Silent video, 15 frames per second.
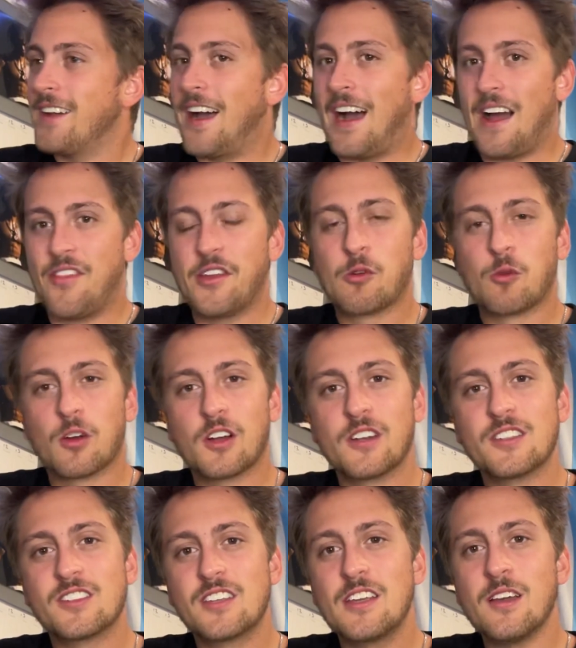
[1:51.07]
I think we're going to
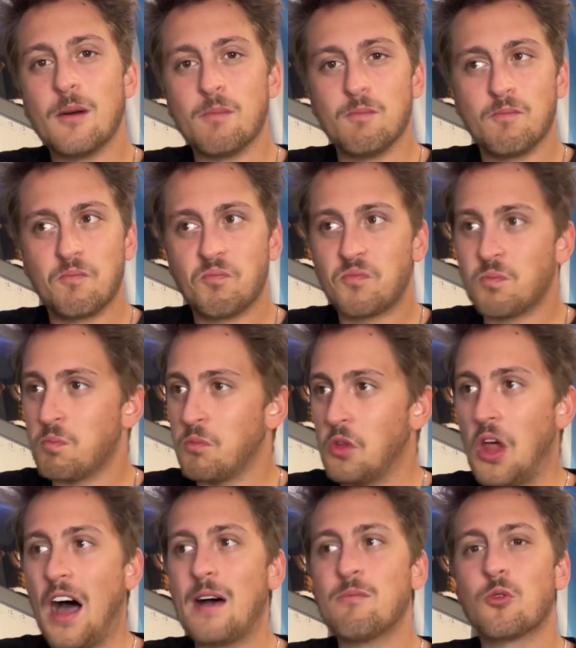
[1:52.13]
see a
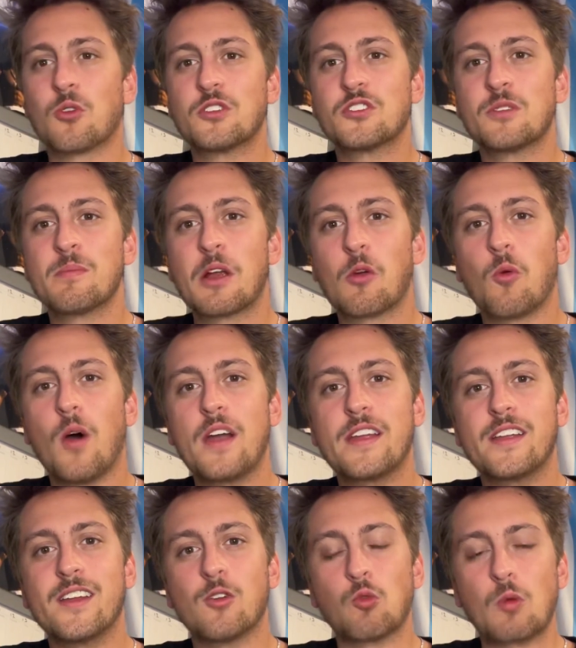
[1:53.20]
lot more Zamir
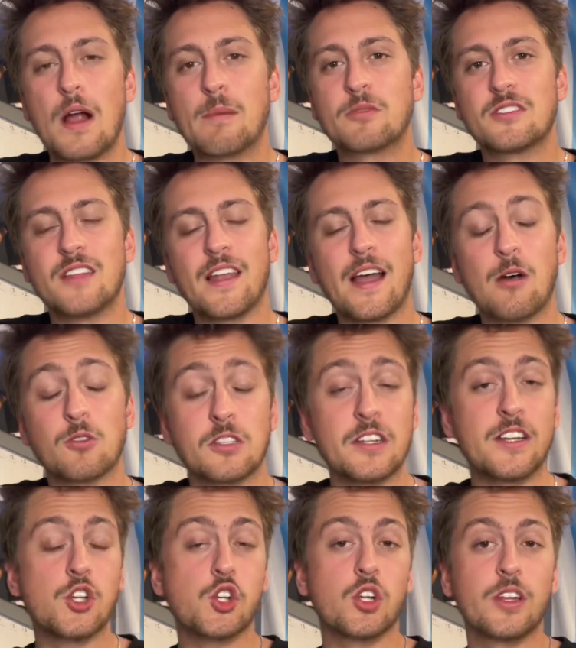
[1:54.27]
White reps than I was
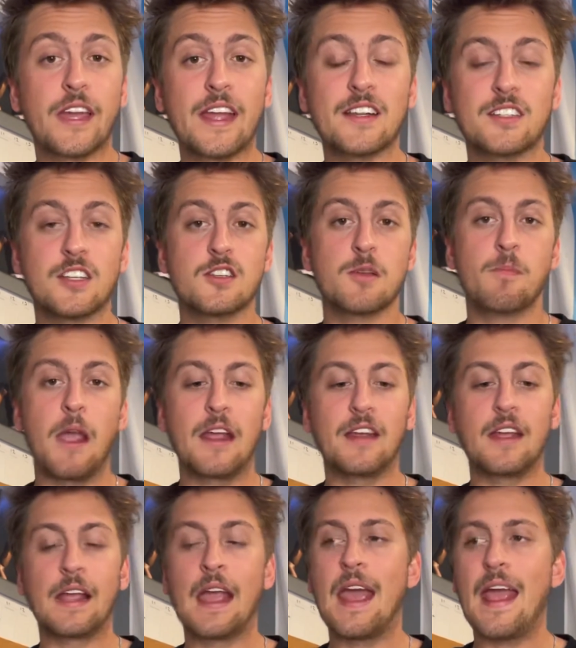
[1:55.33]
initially
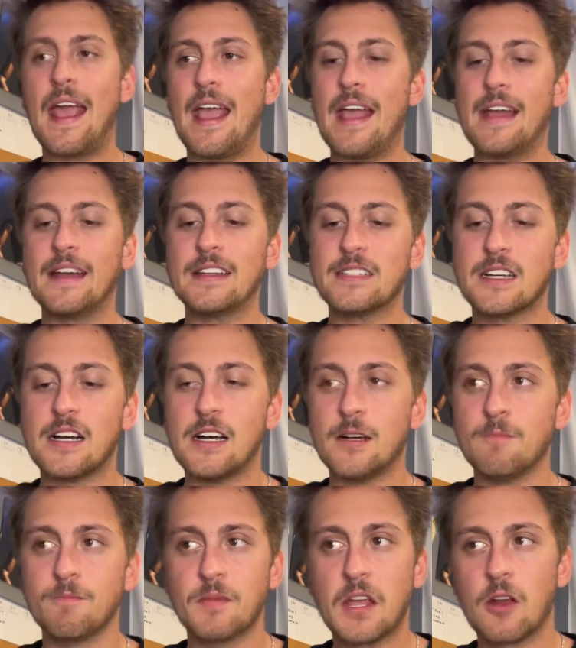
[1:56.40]
anticipating.
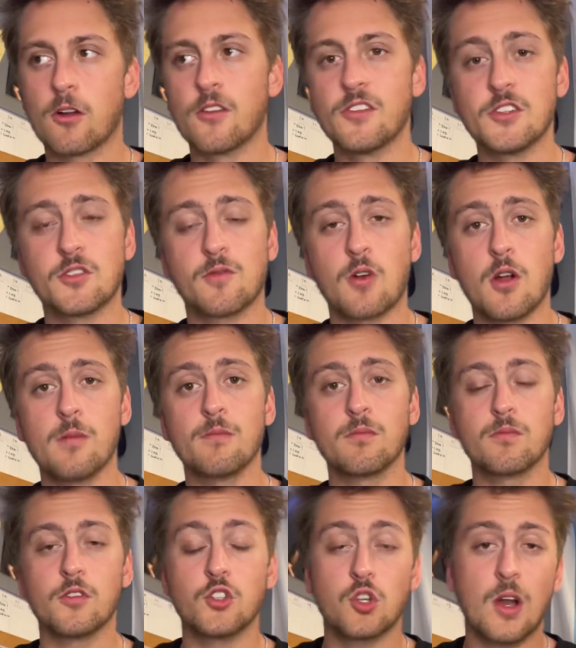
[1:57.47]
And hearing this from
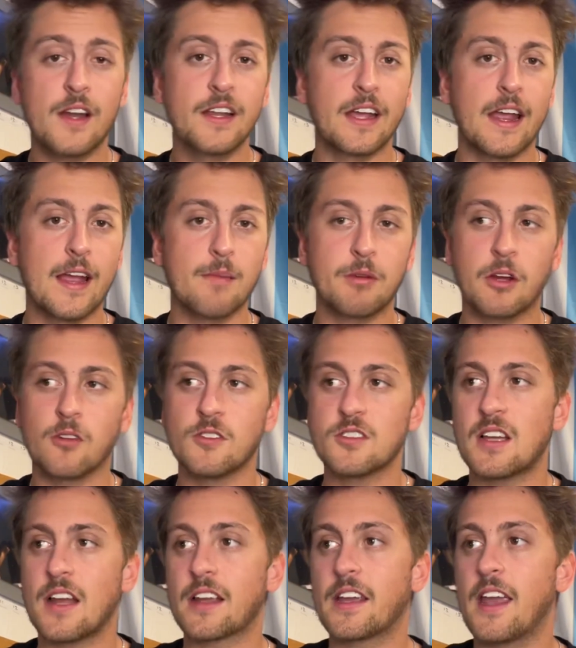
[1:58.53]
the training camp, hearing this
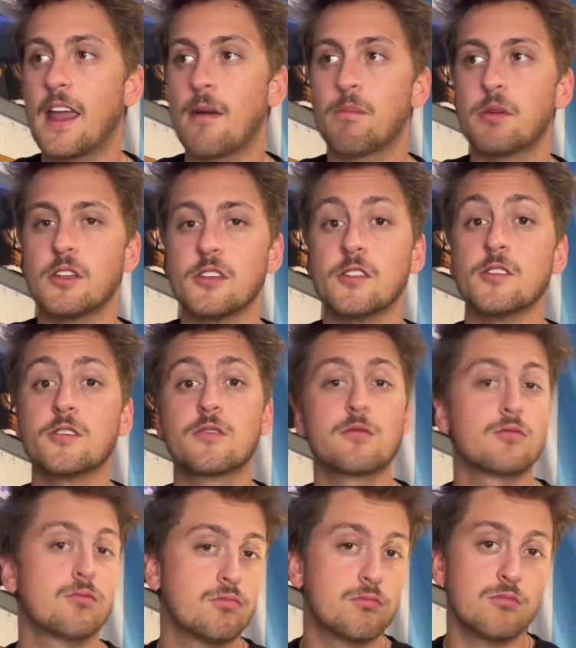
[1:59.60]
out of camp is
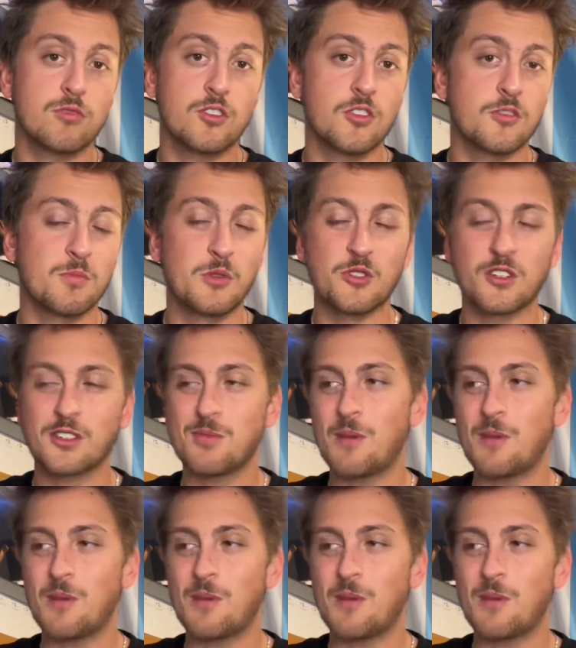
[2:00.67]
just music to